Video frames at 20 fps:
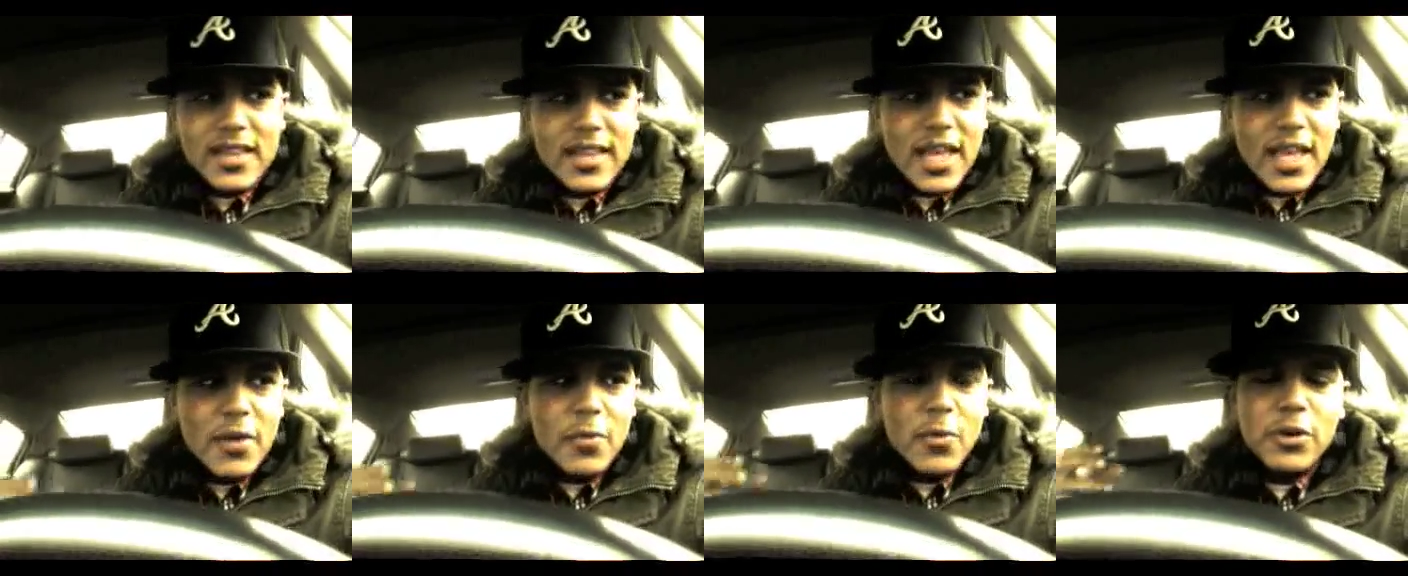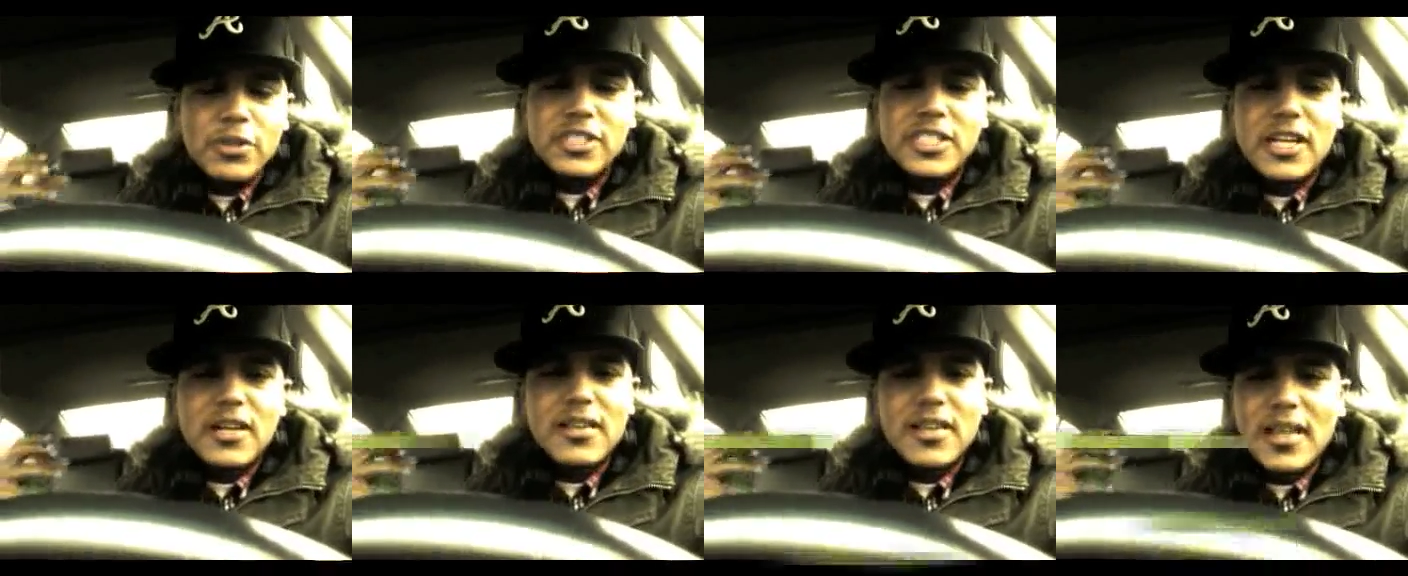They won't
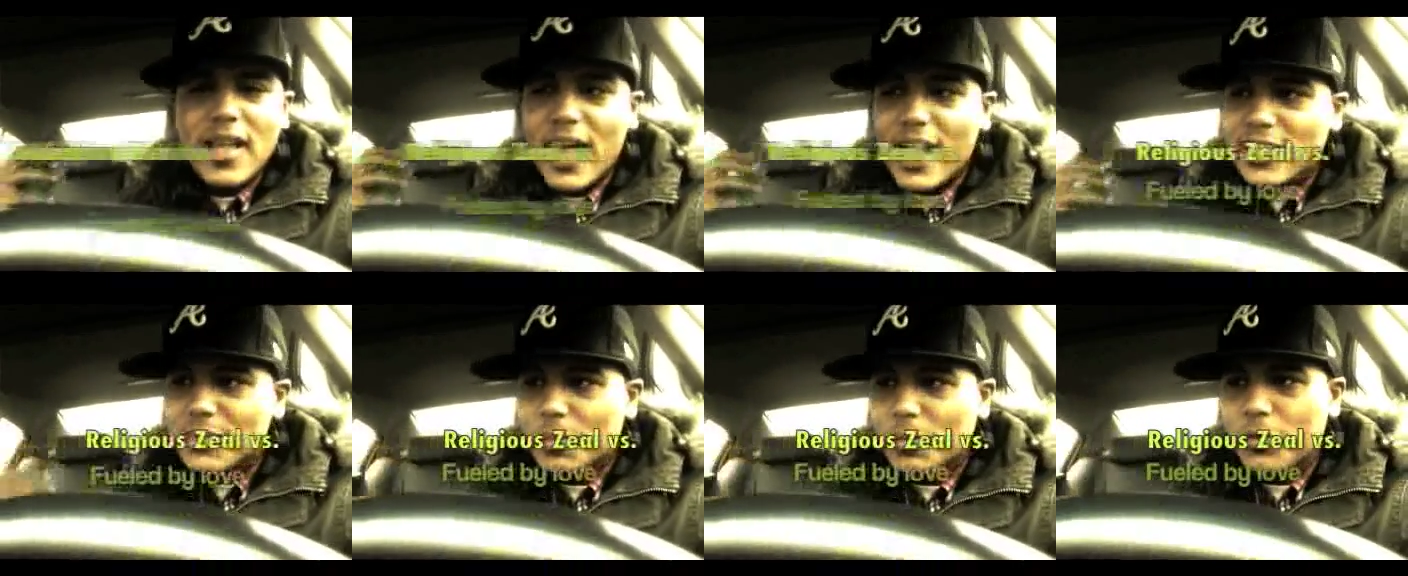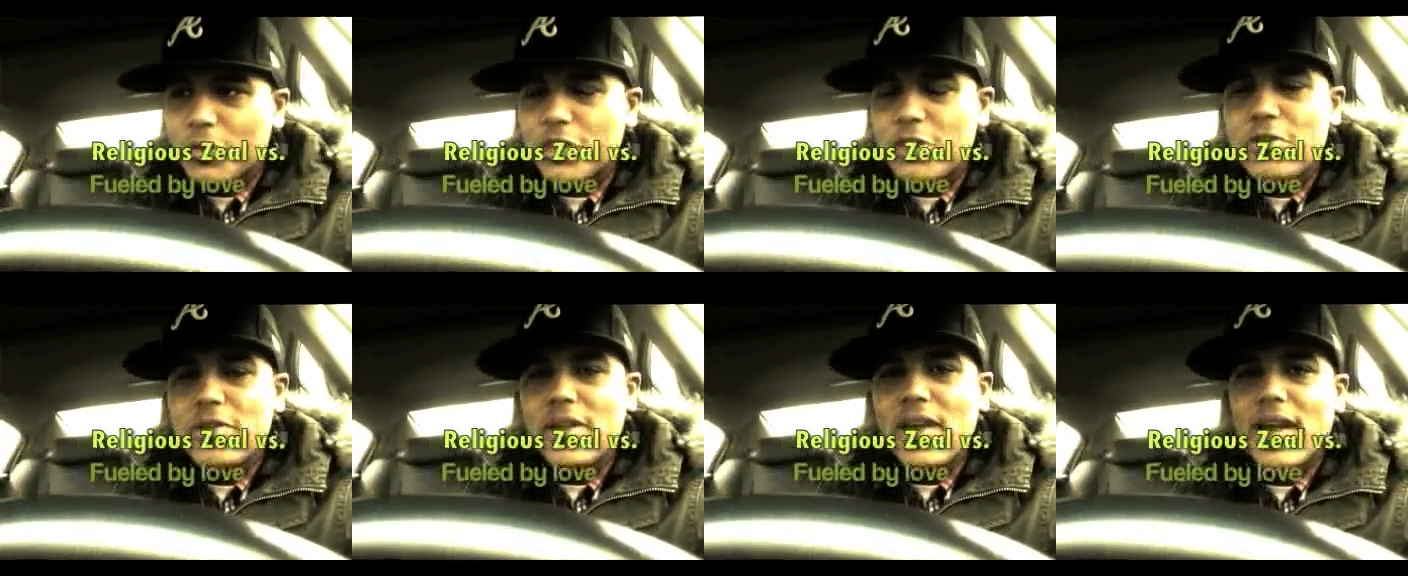share the gospel.
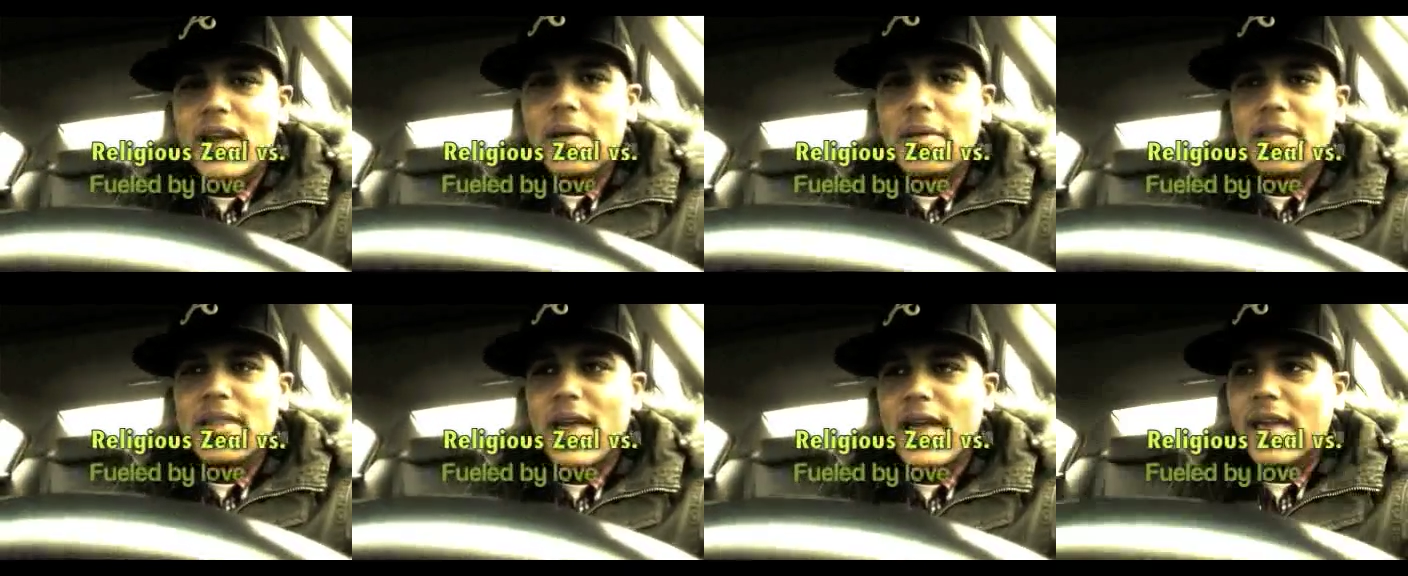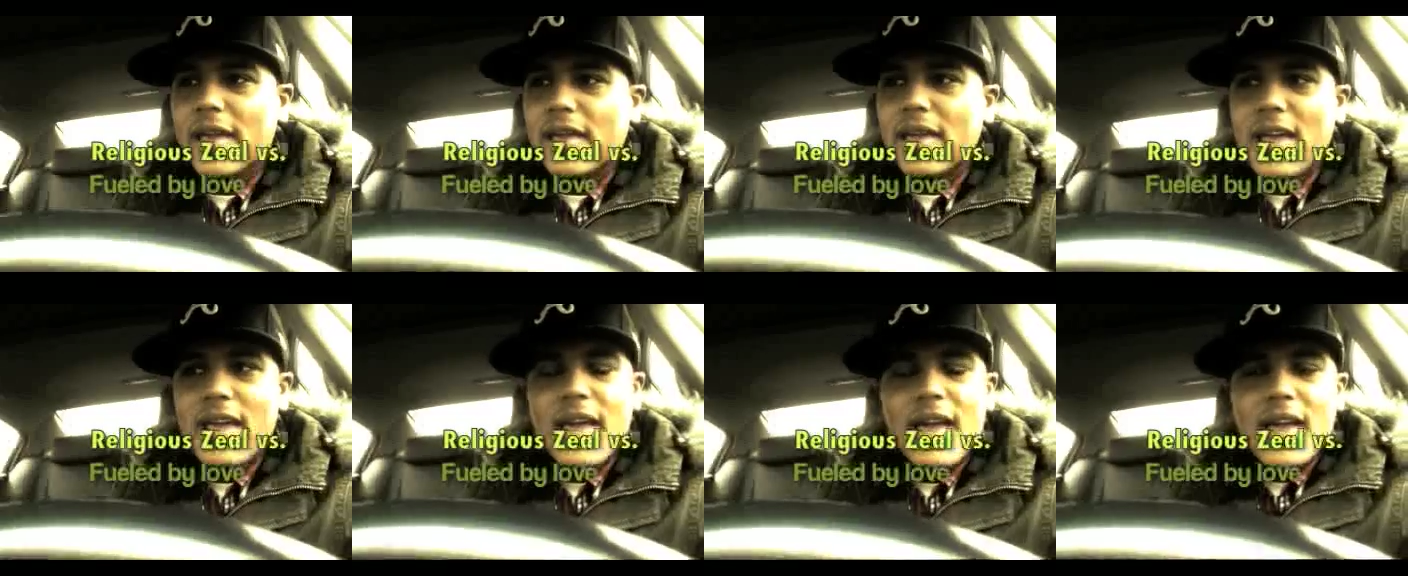You gotta, like,
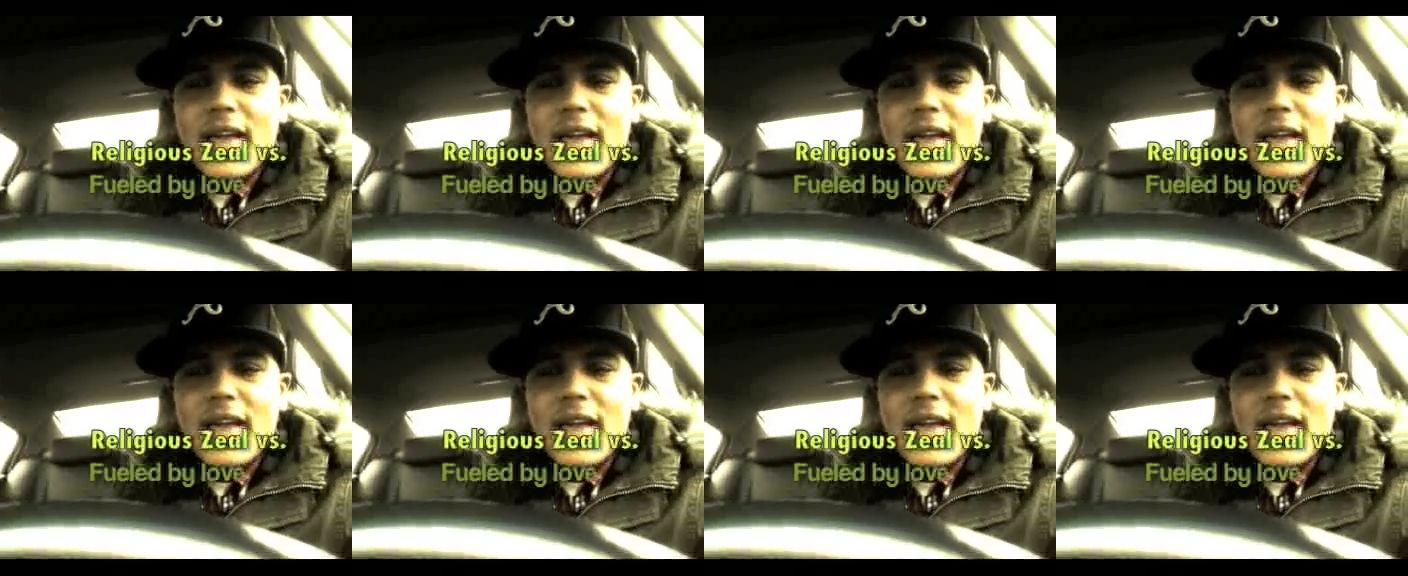